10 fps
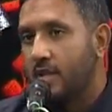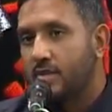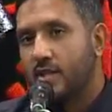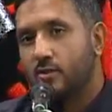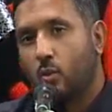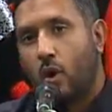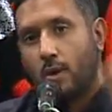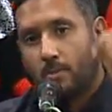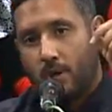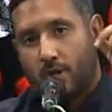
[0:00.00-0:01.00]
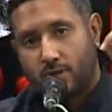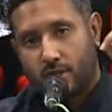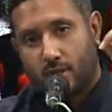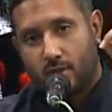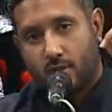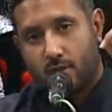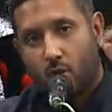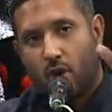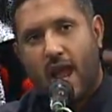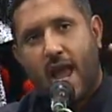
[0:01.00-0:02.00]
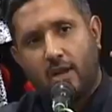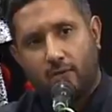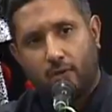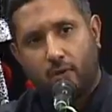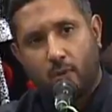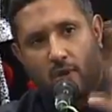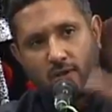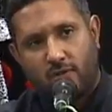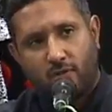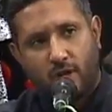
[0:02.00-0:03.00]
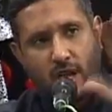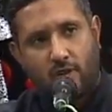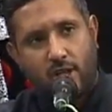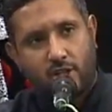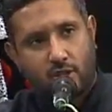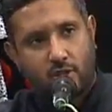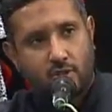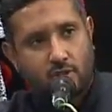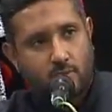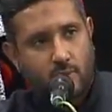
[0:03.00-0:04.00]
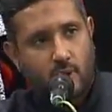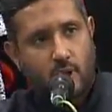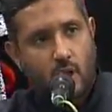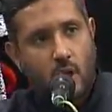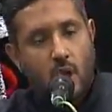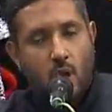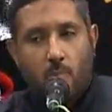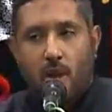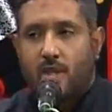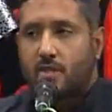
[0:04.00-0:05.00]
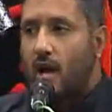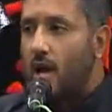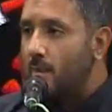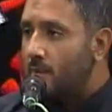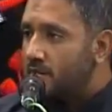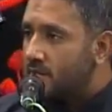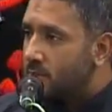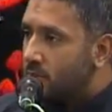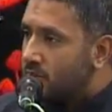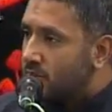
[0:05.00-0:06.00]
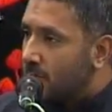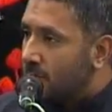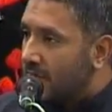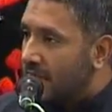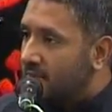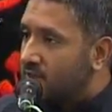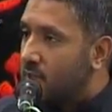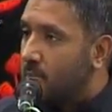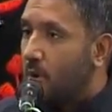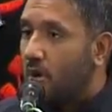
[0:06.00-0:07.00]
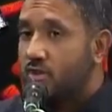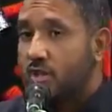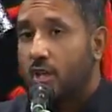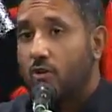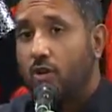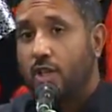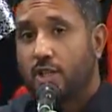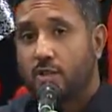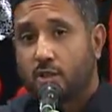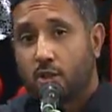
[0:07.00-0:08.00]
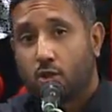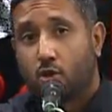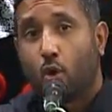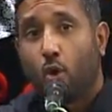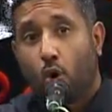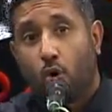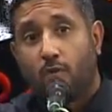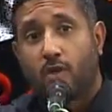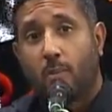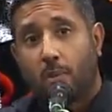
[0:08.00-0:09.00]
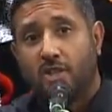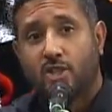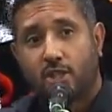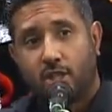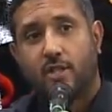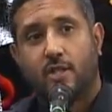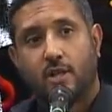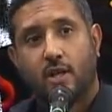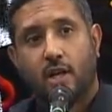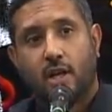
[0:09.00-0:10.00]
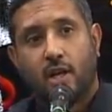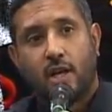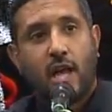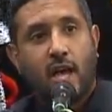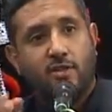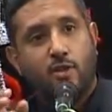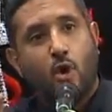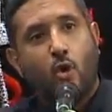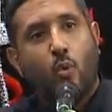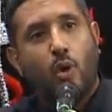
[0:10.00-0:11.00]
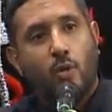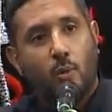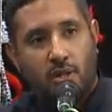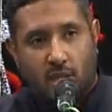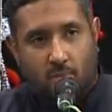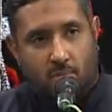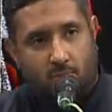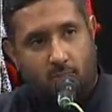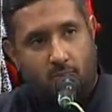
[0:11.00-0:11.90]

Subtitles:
He sees one person or a handful. We have different narrations. By the time Hazrat Muslim leaves the mosque and reaches the door of the masjid, he has no one with him.